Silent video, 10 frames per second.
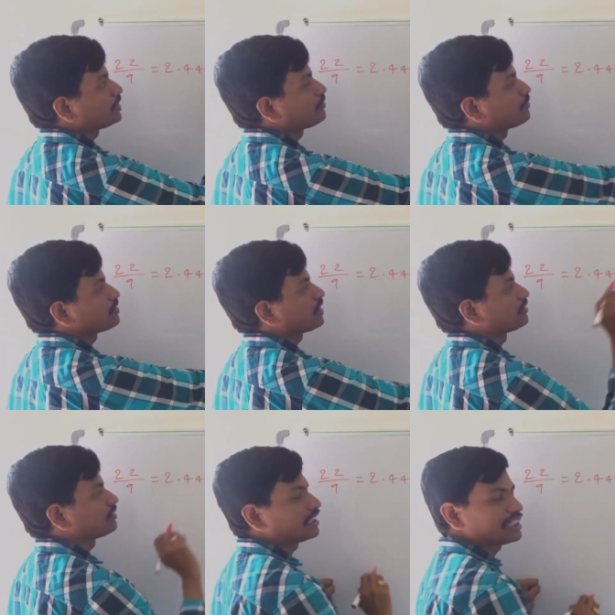It goes on.
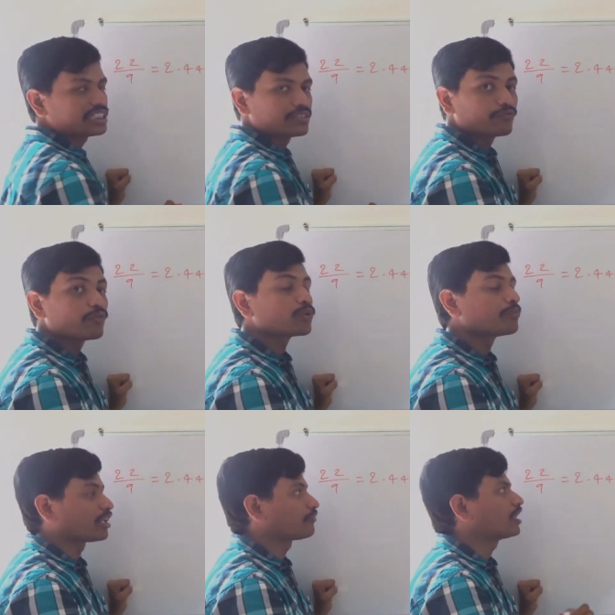That is 4
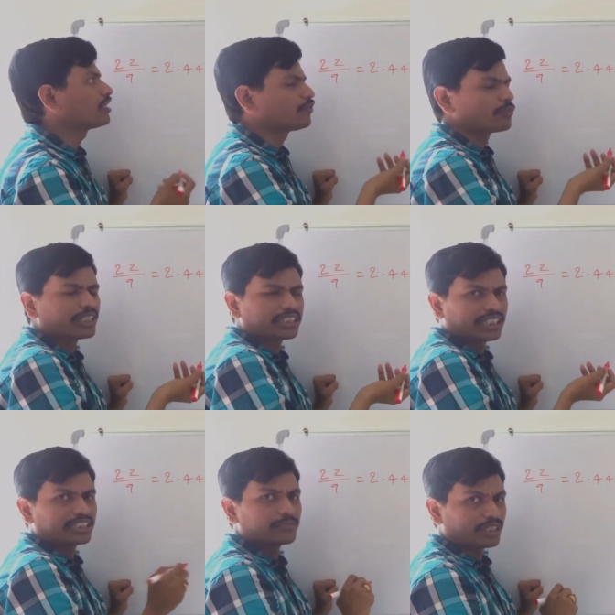bar. 44 bar.
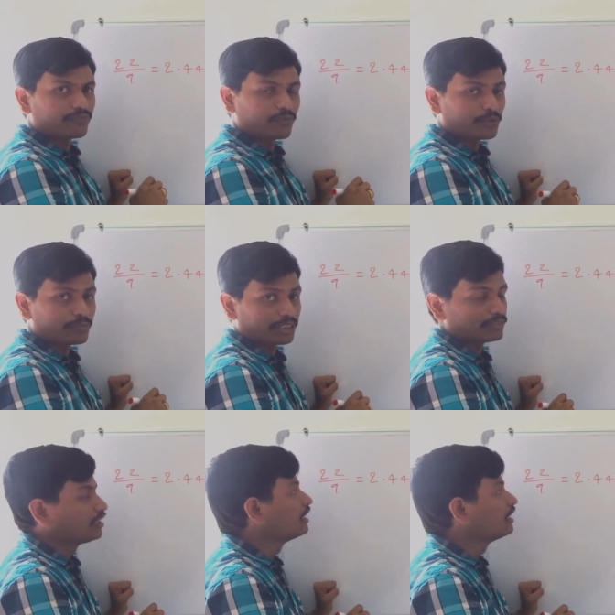Nothing but 4 bar.